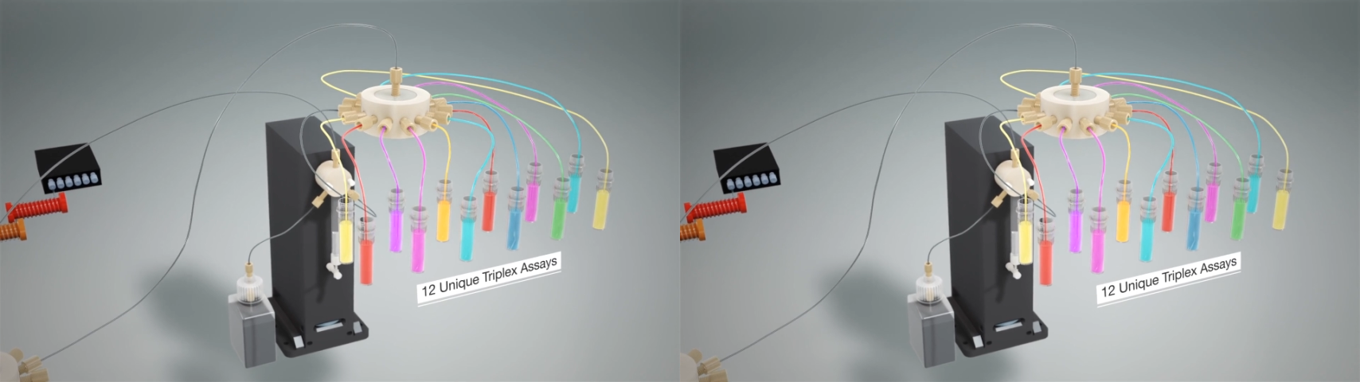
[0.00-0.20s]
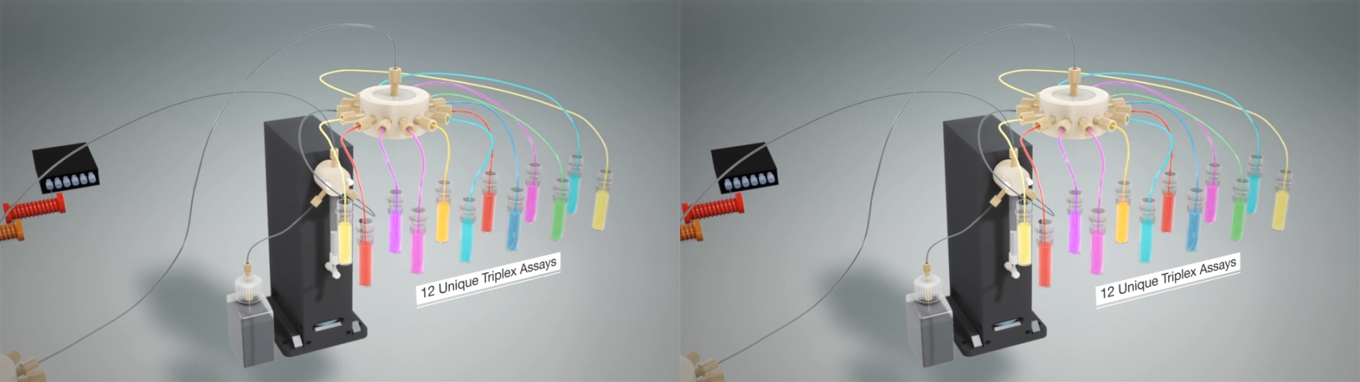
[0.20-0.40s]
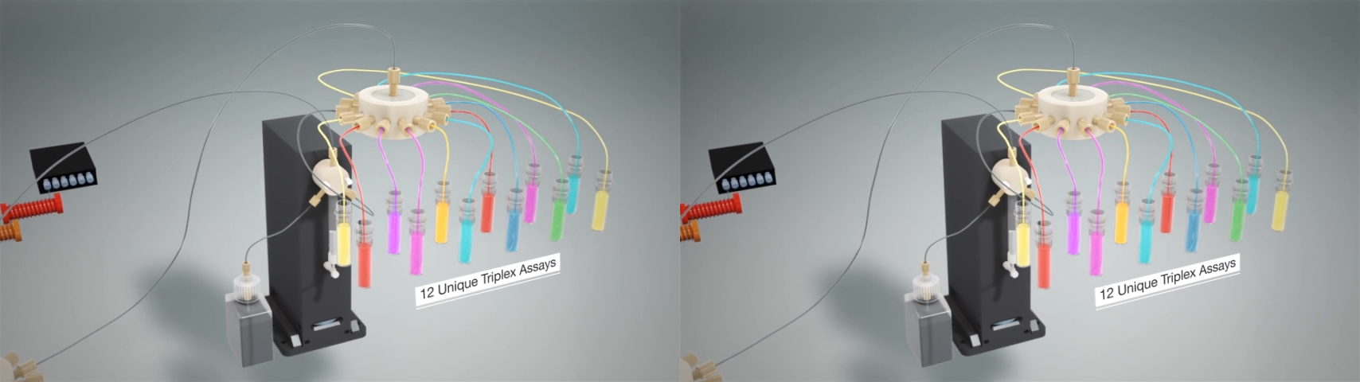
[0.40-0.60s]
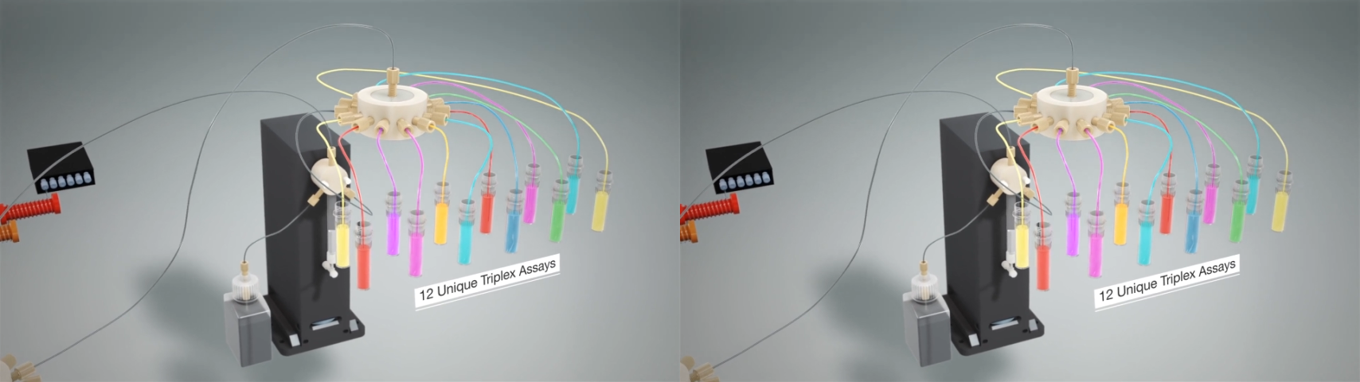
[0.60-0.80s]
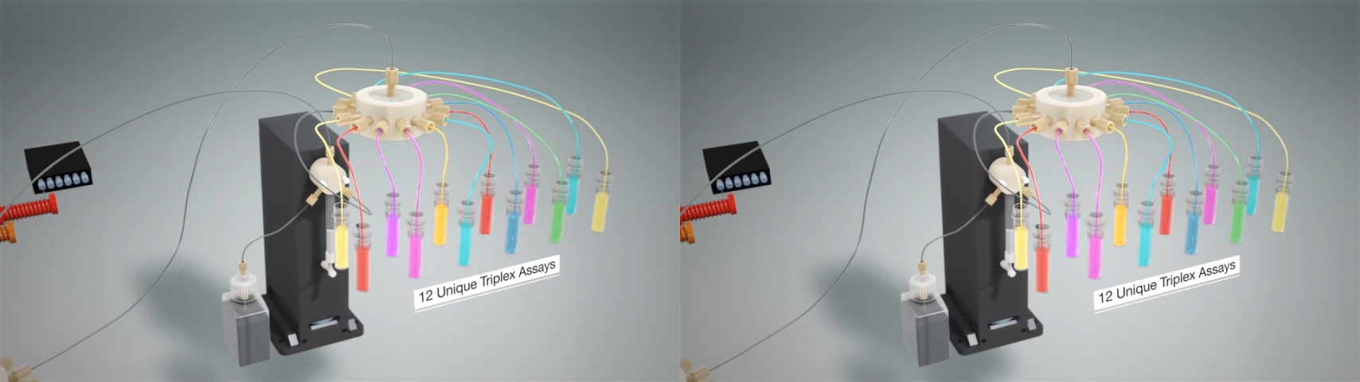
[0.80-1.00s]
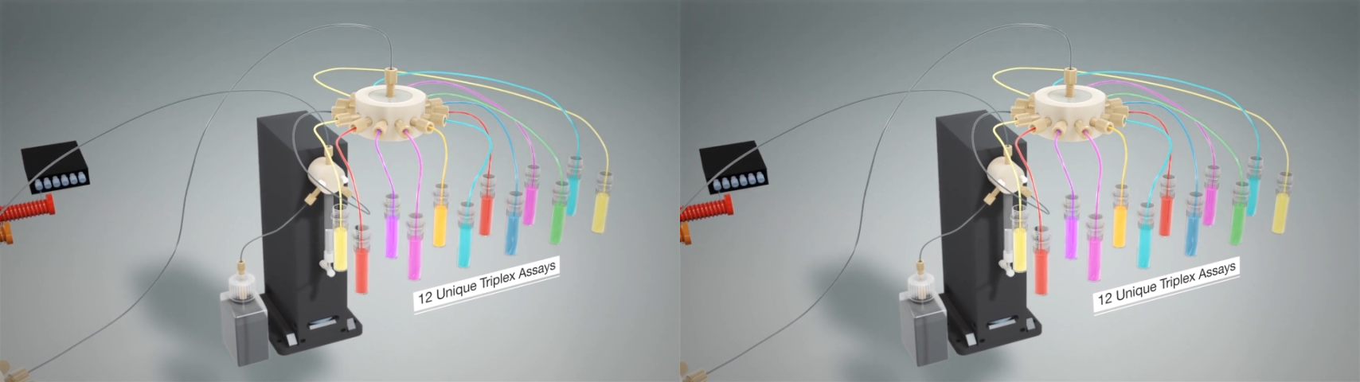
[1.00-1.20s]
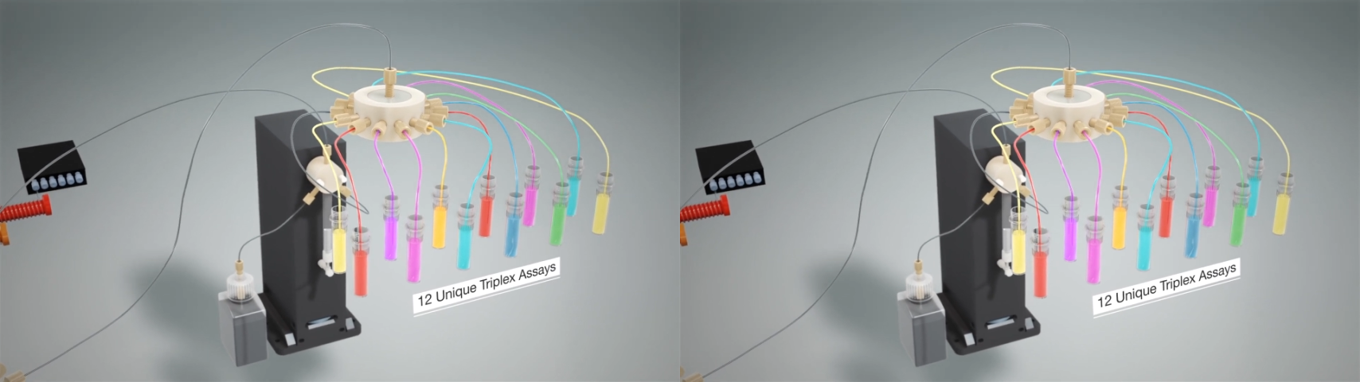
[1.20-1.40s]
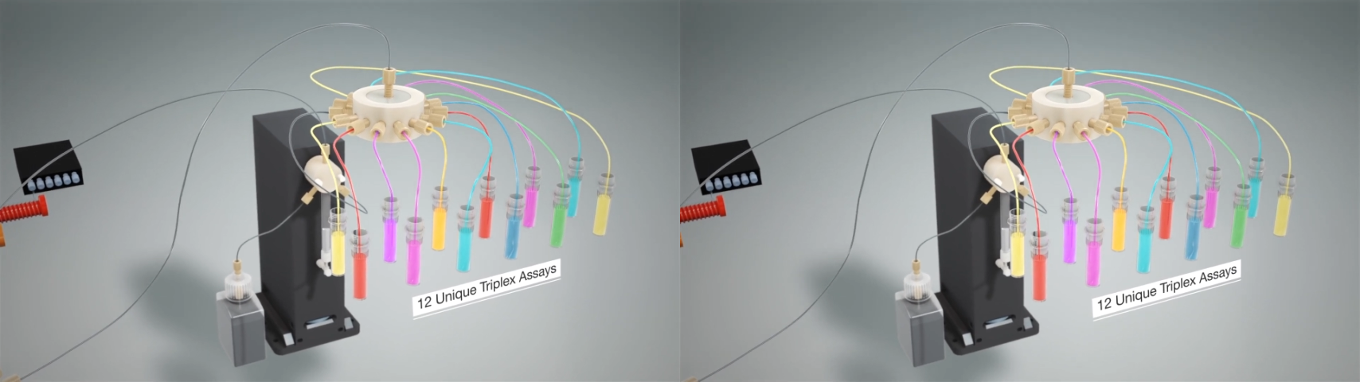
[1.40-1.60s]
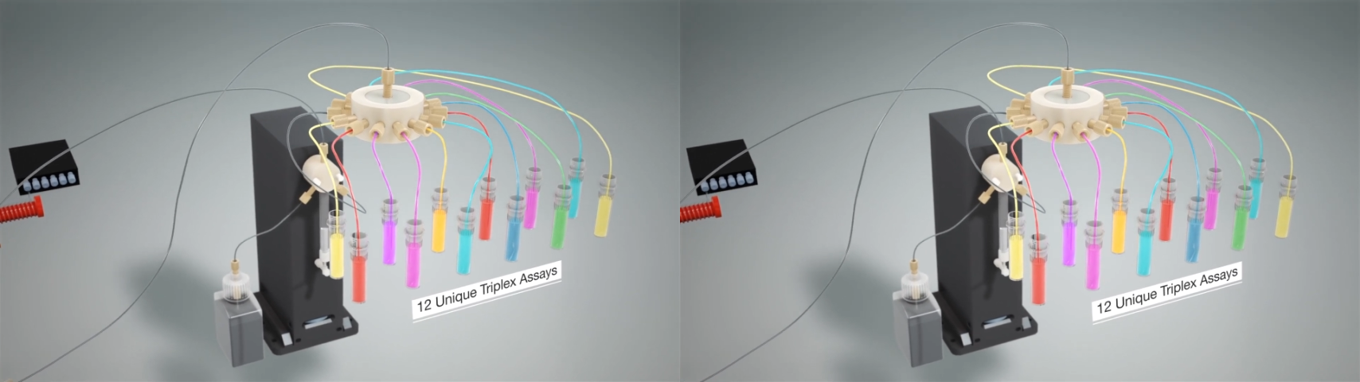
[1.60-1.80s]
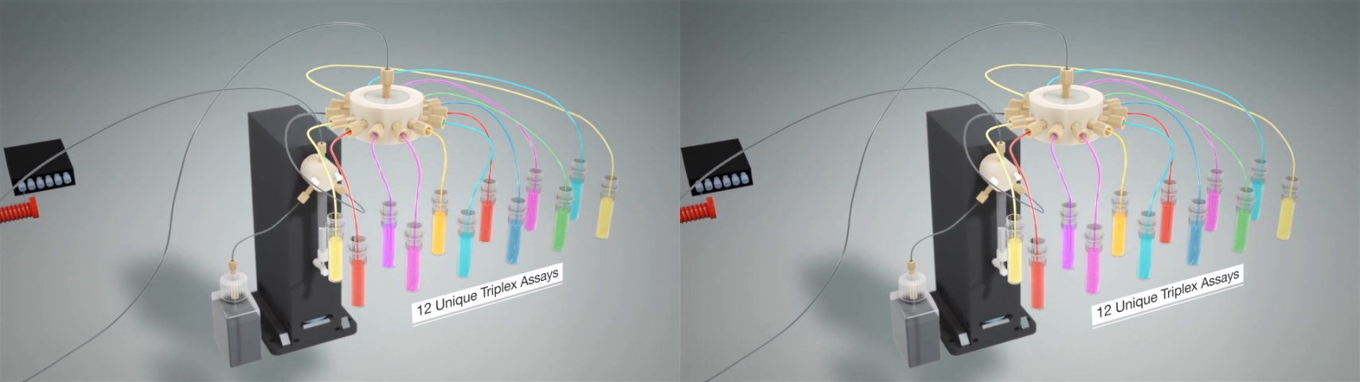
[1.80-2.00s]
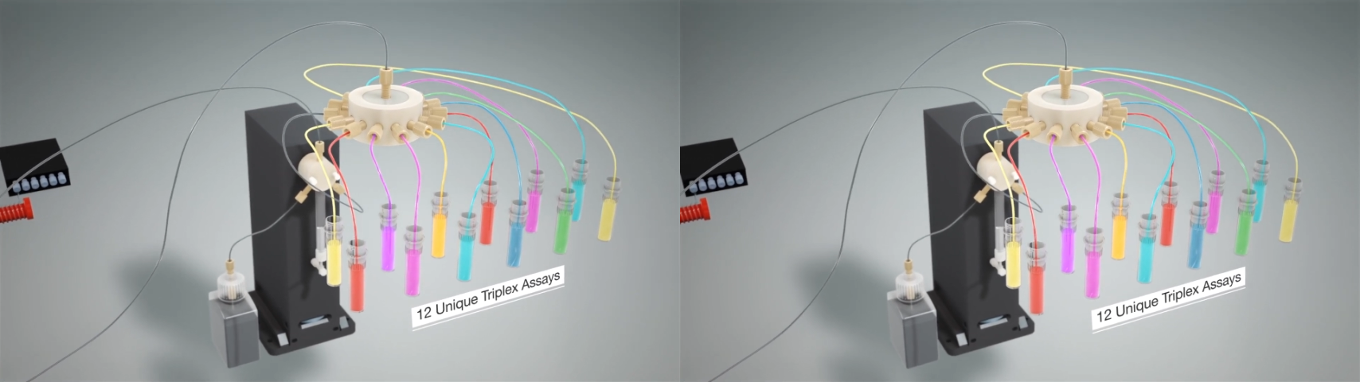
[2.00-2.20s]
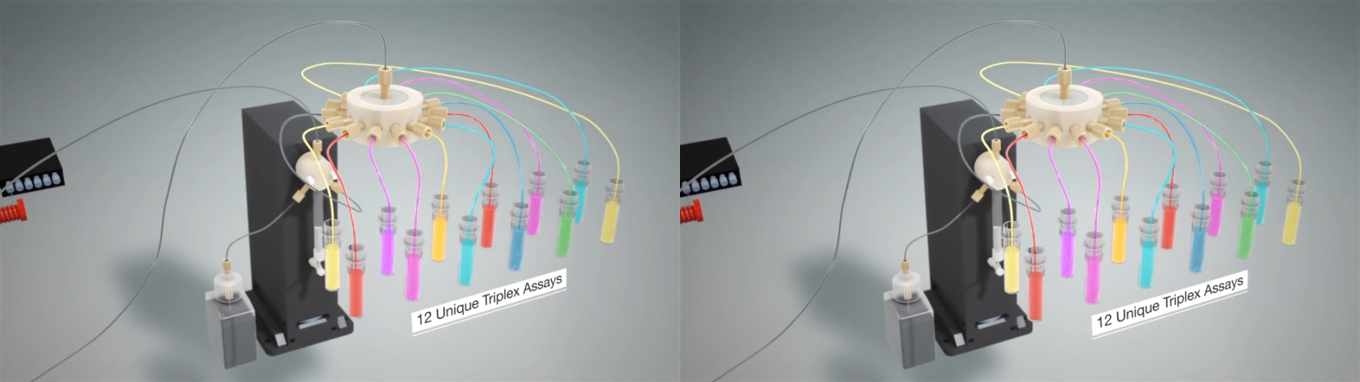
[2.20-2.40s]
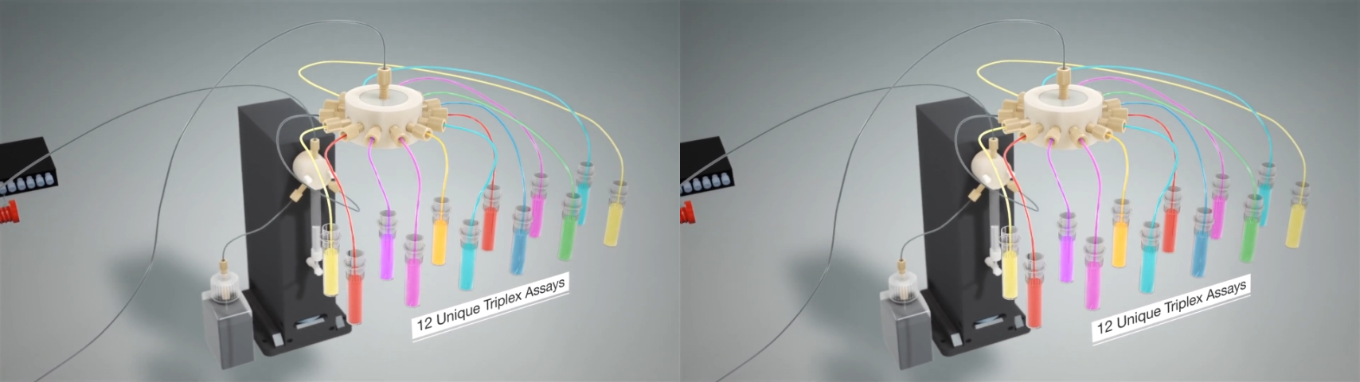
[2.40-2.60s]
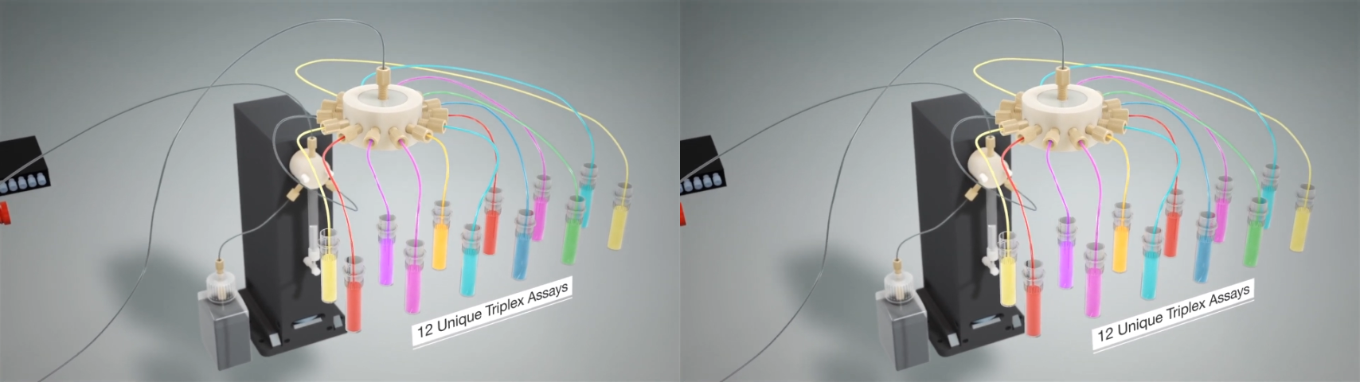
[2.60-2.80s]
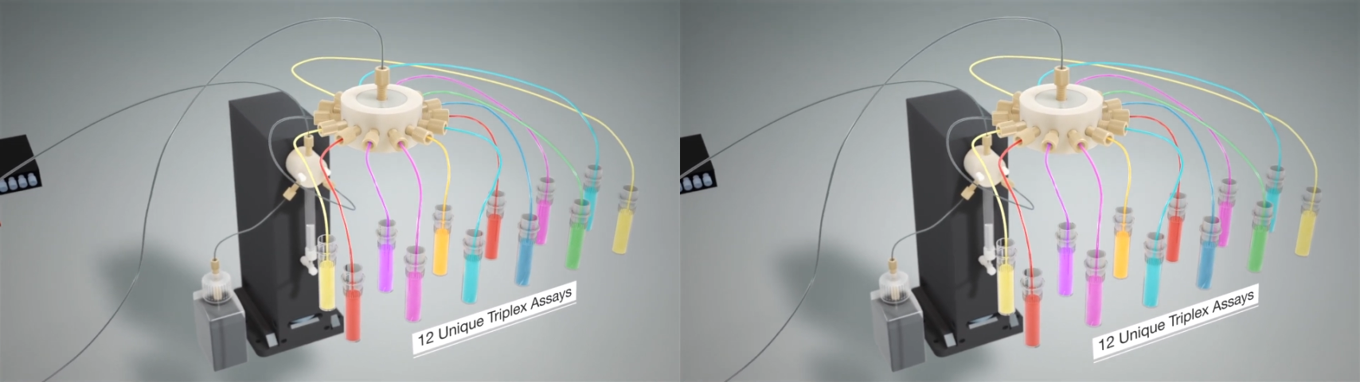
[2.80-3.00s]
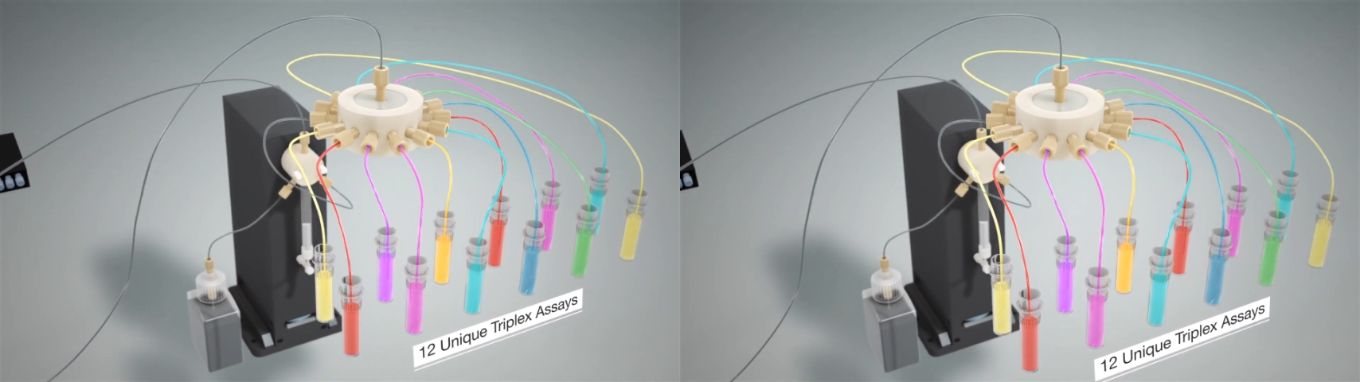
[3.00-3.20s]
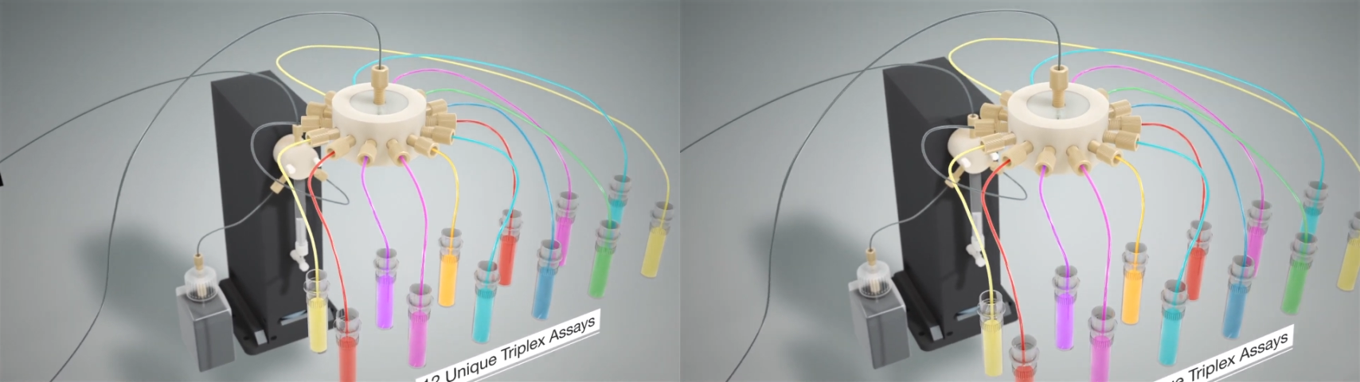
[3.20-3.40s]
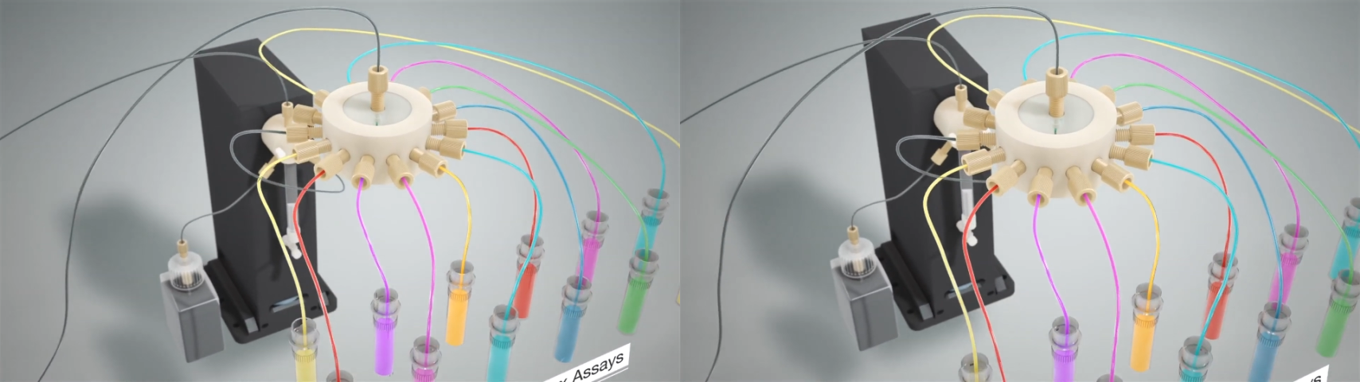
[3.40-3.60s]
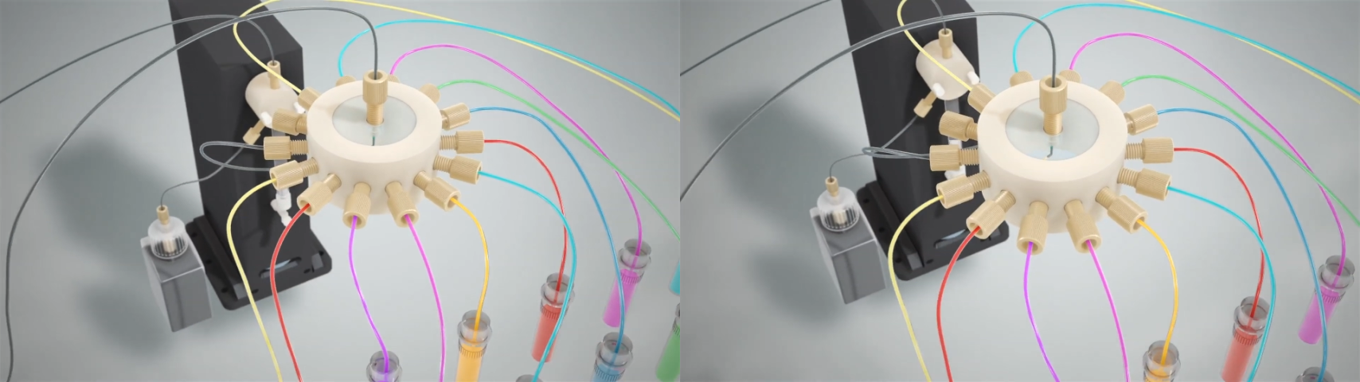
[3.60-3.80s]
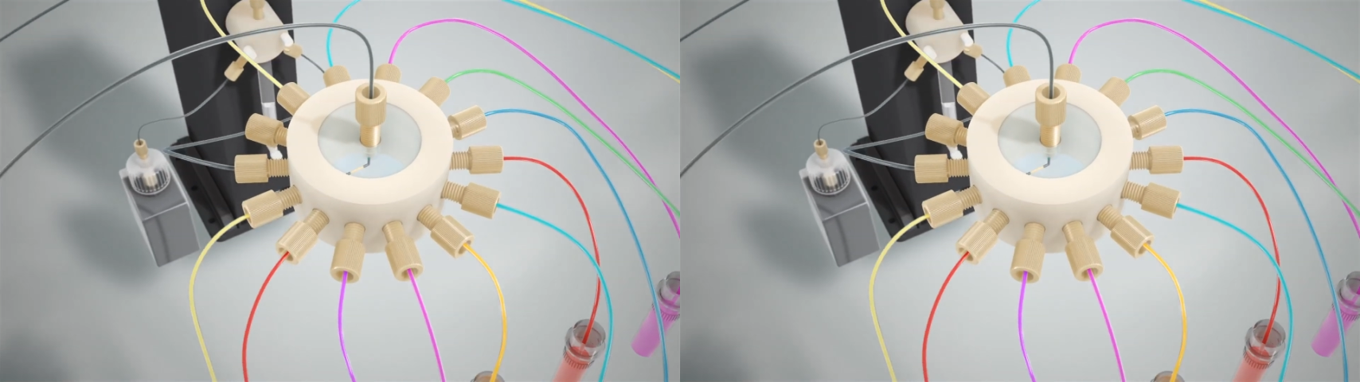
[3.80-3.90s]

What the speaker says: Nobody's mouth can be seen.